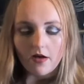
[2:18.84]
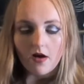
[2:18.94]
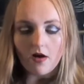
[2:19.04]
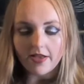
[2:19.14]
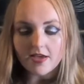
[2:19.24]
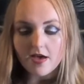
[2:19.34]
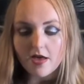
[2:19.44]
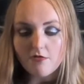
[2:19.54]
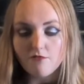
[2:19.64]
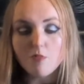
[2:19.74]
I
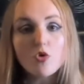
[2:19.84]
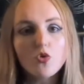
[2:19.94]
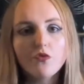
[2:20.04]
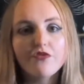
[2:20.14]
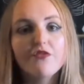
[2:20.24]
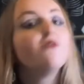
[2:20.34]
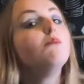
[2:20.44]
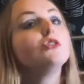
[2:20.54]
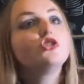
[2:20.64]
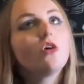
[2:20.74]
can remove the
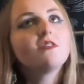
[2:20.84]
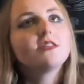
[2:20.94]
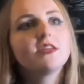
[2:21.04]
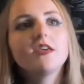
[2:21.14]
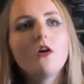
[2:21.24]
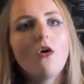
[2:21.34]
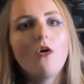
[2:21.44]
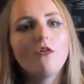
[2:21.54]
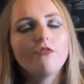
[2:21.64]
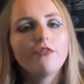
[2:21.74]
majority
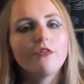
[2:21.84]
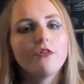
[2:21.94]
of